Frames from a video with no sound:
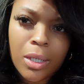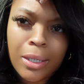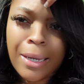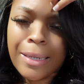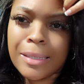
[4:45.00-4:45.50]

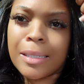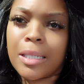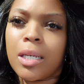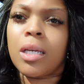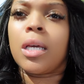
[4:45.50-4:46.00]

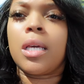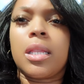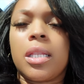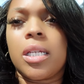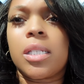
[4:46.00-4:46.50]
Yes.
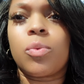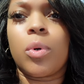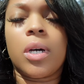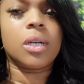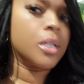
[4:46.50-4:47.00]
This
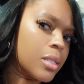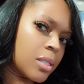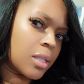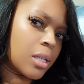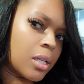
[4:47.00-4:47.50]
was